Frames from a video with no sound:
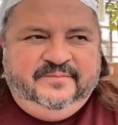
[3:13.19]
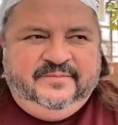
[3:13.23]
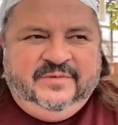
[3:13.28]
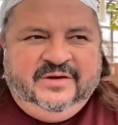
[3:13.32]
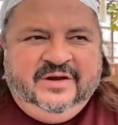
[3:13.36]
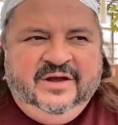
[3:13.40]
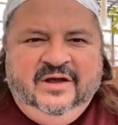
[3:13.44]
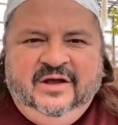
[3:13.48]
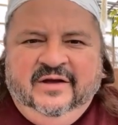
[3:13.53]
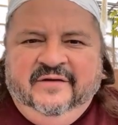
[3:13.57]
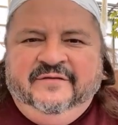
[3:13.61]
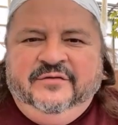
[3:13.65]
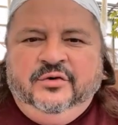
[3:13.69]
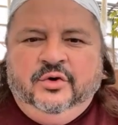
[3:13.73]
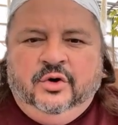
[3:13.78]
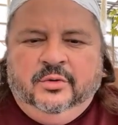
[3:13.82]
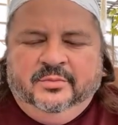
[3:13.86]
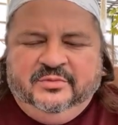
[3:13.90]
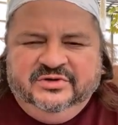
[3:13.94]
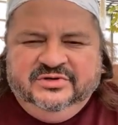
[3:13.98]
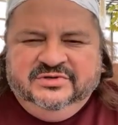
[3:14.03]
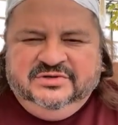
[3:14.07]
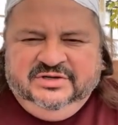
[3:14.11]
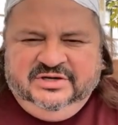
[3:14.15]
of
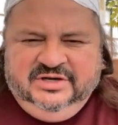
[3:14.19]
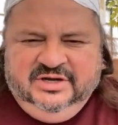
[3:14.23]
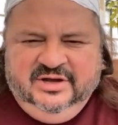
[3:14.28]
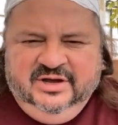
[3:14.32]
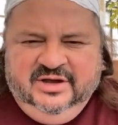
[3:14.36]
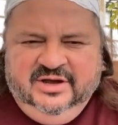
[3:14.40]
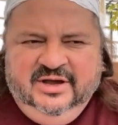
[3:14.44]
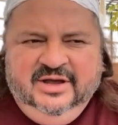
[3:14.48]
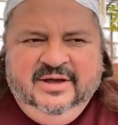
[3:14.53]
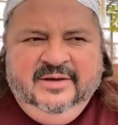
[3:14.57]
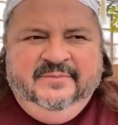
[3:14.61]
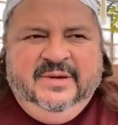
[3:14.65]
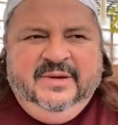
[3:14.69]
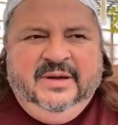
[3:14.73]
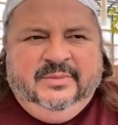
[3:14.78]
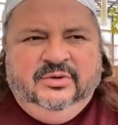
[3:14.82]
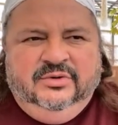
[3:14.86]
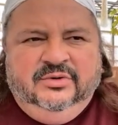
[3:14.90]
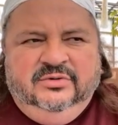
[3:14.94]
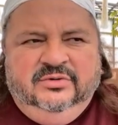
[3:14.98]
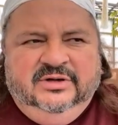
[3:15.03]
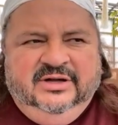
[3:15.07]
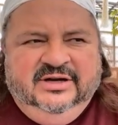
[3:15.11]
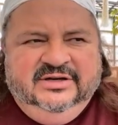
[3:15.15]
normalcy, people
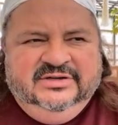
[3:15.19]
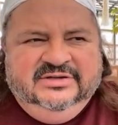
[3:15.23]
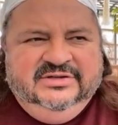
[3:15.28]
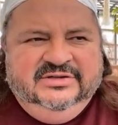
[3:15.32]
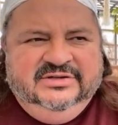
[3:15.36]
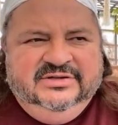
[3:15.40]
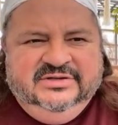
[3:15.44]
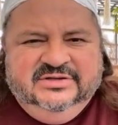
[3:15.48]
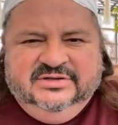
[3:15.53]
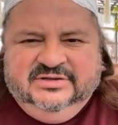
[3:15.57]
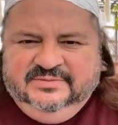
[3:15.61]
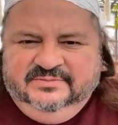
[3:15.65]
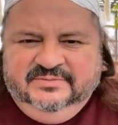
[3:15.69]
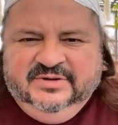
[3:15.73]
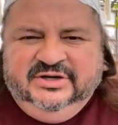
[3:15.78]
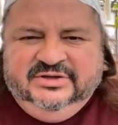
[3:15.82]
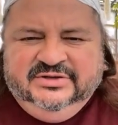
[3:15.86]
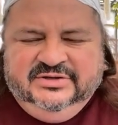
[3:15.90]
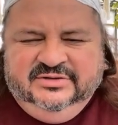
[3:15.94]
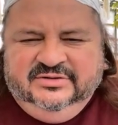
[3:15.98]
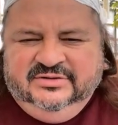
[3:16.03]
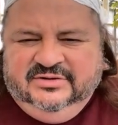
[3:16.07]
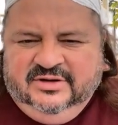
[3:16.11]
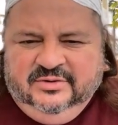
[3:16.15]
who like to just make
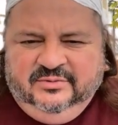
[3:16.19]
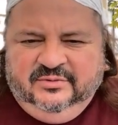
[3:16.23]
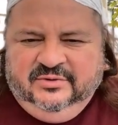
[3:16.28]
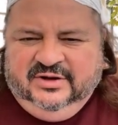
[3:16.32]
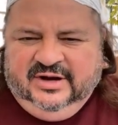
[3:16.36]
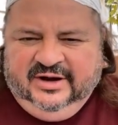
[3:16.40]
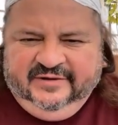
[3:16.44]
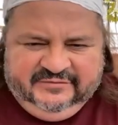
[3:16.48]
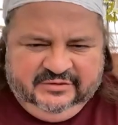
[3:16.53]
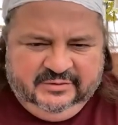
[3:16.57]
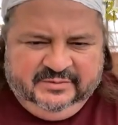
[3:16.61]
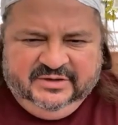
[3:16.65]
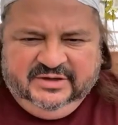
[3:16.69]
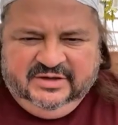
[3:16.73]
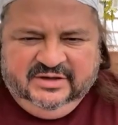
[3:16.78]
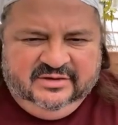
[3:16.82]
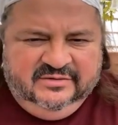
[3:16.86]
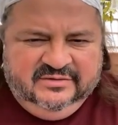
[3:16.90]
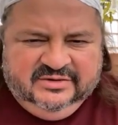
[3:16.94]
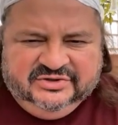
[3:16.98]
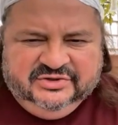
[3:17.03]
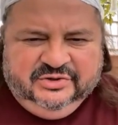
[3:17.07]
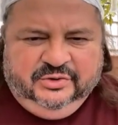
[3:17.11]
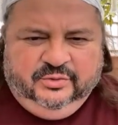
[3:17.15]
their life to be
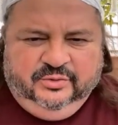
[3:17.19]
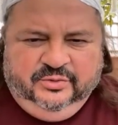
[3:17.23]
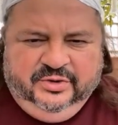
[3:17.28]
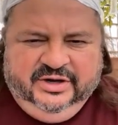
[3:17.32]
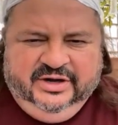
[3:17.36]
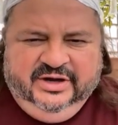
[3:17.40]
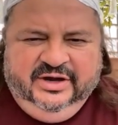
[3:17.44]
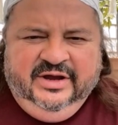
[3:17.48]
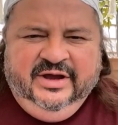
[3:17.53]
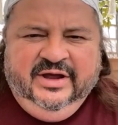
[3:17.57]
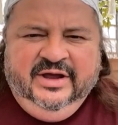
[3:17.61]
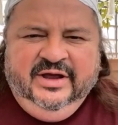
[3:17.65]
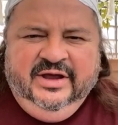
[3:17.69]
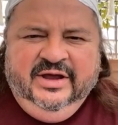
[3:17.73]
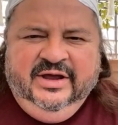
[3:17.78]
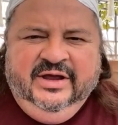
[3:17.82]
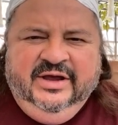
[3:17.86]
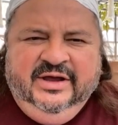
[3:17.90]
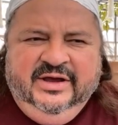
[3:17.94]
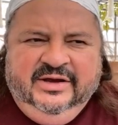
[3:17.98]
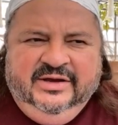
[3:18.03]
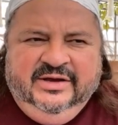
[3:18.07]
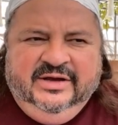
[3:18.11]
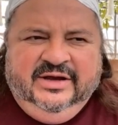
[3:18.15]
a certain way,
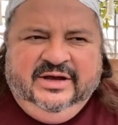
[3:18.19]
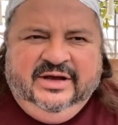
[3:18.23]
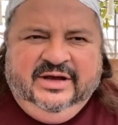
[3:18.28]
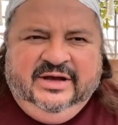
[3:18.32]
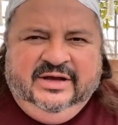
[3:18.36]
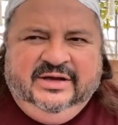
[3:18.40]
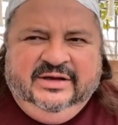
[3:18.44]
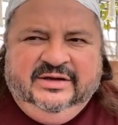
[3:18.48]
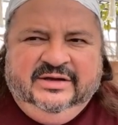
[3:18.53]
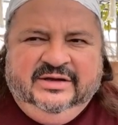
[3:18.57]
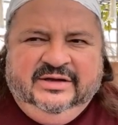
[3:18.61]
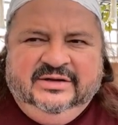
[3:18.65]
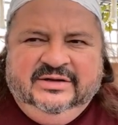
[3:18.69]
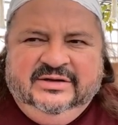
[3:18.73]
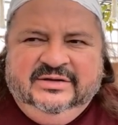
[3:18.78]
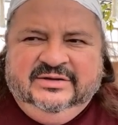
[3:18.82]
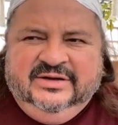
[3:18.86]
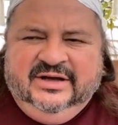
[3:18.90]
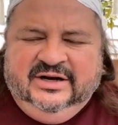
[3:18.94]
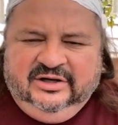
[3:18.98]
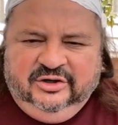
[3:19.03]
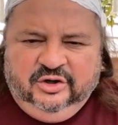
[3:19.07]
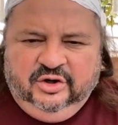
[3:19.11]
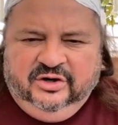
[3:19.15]
like
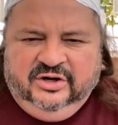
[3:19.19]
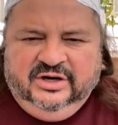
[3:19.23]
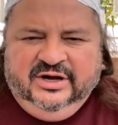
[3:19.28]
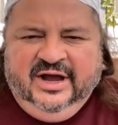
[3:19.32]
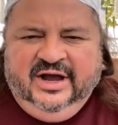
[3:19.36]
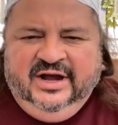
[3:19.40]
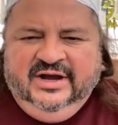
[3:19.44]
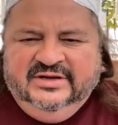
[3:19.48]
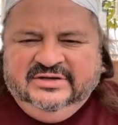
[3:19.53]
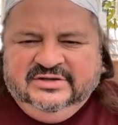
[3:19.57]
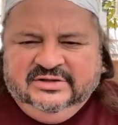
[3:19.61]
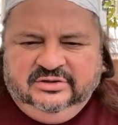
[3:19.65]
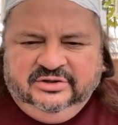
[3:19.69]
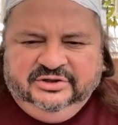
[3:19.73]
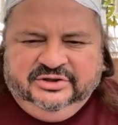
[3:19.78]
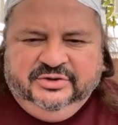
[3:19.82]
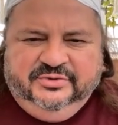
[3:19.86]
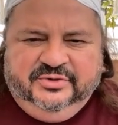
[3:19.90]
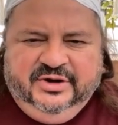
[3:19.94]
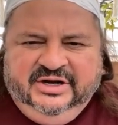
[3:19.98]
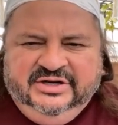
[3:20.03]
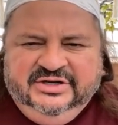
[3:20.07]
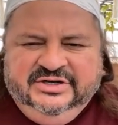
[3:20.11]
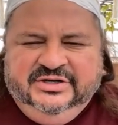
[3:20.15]
a little guidance, a little
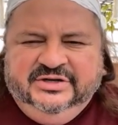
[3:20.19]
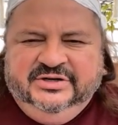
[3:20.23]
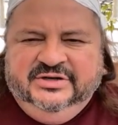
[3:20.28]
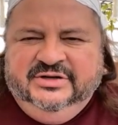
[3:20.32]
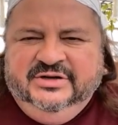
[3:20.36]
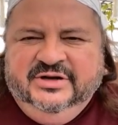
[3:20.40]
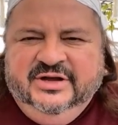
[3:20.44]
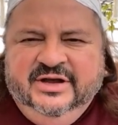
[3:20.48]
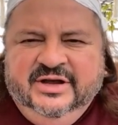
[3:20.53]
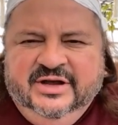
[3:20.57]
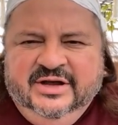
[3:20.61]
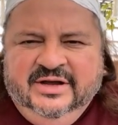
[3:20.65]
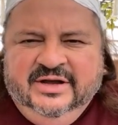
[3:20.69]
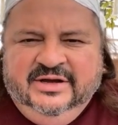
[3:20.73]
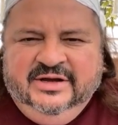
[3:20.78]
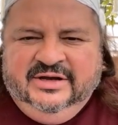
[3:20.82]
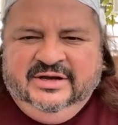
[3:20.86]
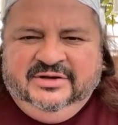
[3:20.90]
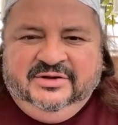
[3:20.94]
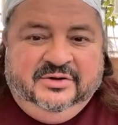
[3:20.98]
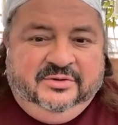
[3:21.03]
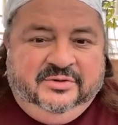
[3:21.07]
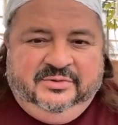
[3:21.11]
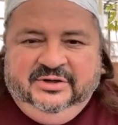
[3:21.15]
direction, and
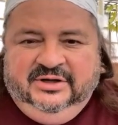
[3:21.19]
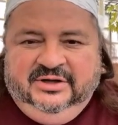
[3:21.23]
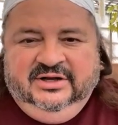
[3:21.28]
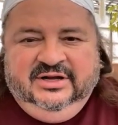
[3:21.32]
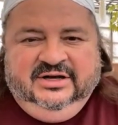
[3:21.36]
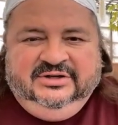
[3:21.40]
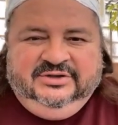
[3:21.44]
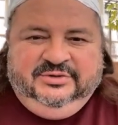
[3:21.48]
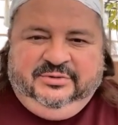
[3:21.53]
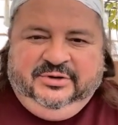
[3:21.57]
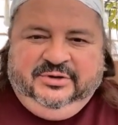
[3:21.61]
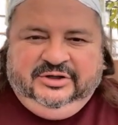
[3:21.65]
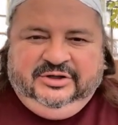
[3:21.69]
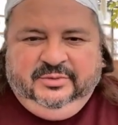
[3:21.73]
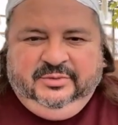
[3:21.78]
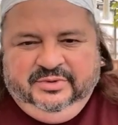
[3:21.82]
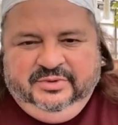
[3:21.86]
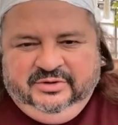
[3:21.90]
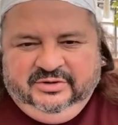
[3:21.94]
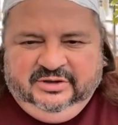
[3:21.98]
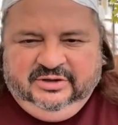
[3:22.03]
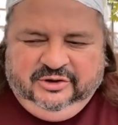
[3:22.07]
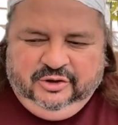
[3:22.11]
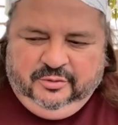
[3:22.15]
they don't really like to rock the
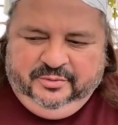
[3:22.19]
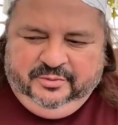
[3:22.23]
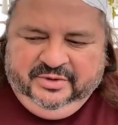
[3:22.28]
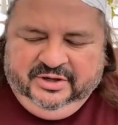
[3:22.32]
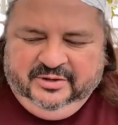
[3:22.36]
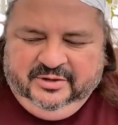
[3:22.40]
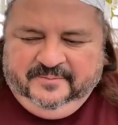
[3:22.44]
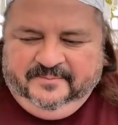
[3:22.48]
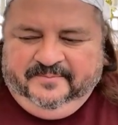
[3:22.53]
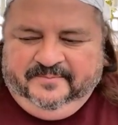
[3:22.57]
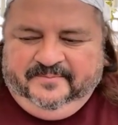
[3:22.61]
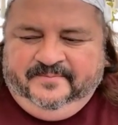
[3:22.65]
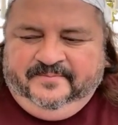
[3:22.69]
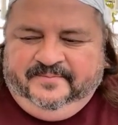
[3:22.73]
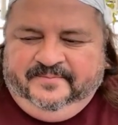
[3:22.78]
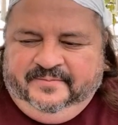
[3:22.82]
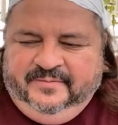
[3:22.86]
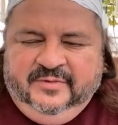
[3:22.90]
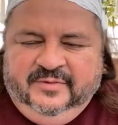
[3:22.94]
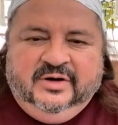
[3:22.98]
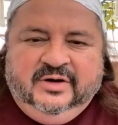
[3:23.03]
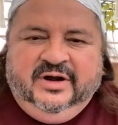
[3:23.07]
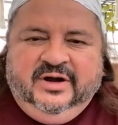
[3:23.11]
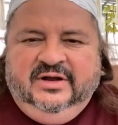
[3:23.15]
boat a little bit.
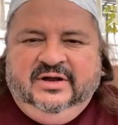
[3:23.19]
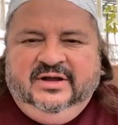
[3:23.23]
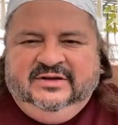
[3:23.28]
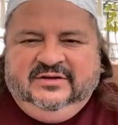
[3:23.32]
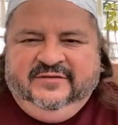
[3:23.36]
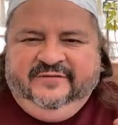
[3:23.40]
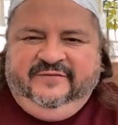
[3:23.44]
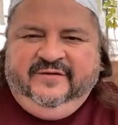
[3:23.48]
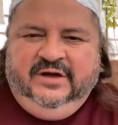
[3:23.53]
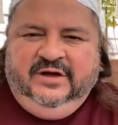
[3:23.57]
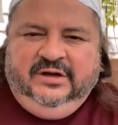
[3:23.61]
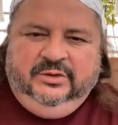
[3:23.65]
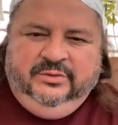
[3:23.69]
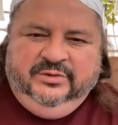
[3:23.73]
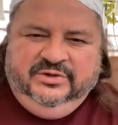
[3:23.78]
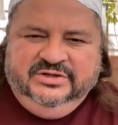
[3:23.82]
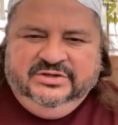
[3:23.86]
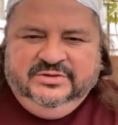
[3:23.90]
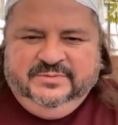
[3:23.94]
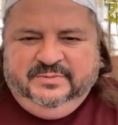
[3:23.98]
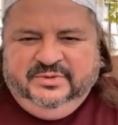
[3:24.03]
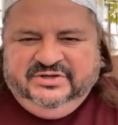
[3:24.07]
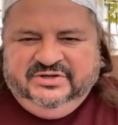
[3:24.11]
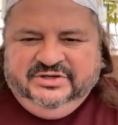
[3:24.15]
They're kind of like the followers,
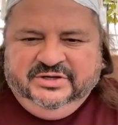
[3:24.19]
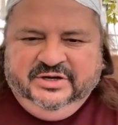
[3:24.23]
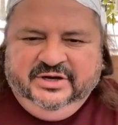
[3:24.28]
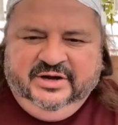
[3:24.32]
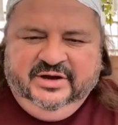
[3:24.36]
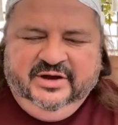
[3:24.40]
per se.